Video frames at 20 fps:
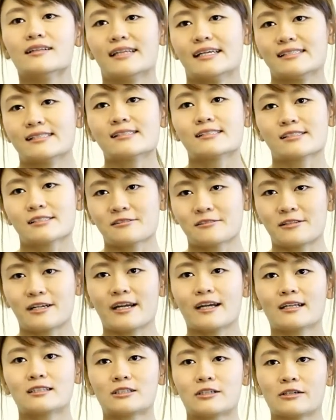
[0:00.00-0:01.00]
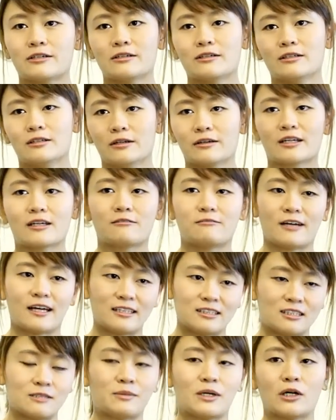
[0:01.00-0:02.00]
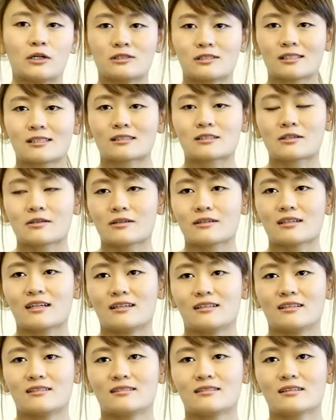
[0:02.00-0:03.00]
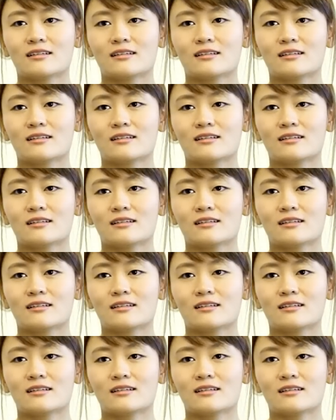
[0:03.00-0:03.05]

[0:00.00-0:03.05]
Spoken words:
necessary to, you know, give antibiotic to